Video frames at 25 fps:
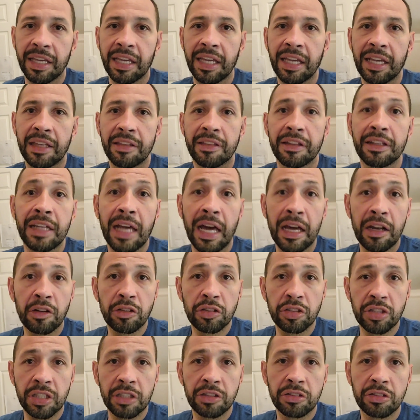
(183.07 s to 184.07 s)
And the dyno
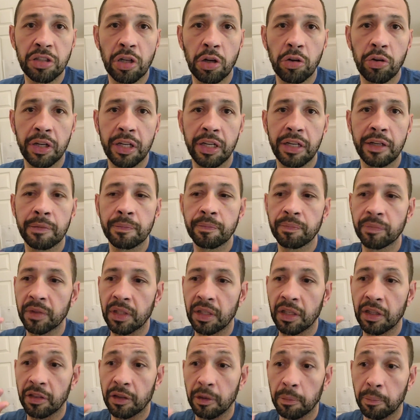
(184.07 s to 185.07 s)
sheet showing
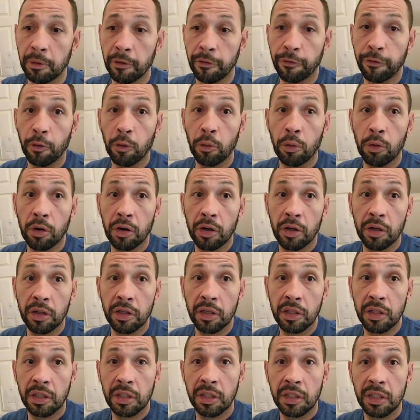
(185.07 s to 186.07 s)
the before
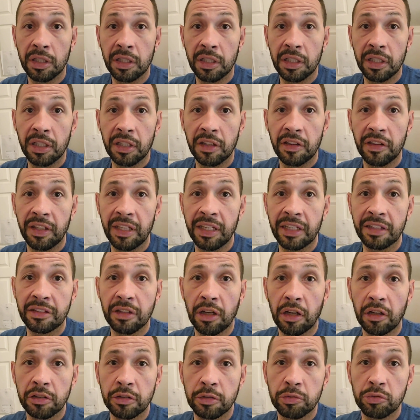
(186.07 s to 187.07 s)
the
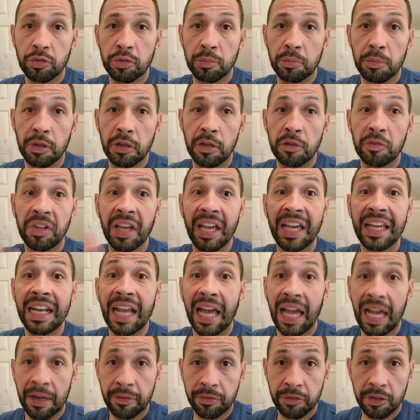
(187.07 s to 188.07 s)
exhaust was removed and
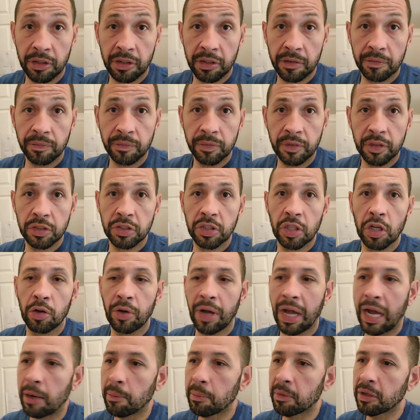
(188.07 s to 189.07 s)
after, to show
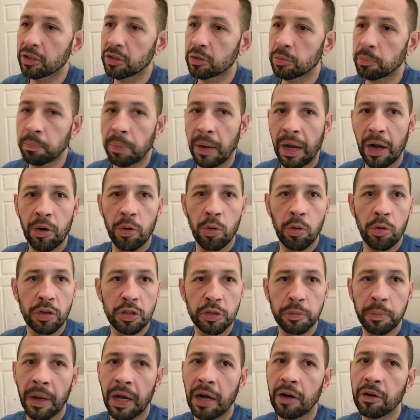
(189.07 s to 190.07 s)
how much
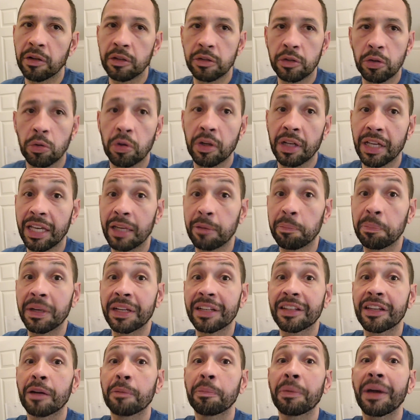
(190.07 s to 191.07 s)
horsepower and torque it
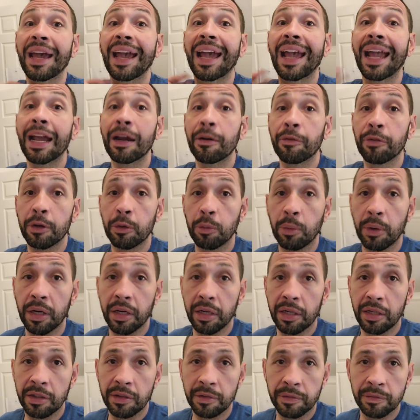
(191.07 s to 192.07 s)
picked up
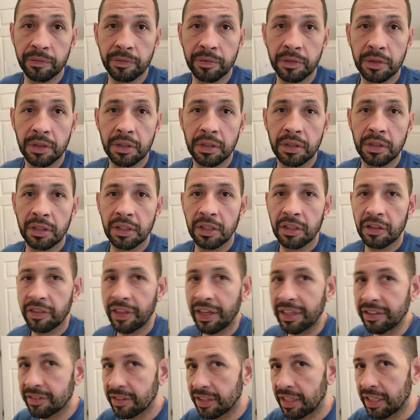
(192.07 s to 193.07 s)
everywhere.
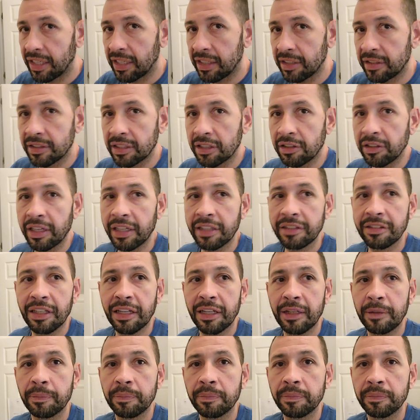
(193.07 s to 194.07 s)
Thanks again. Until next
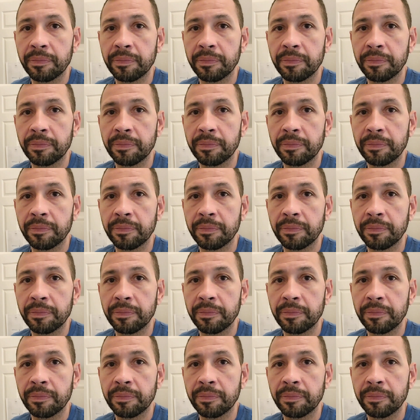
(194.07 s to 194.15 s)
time.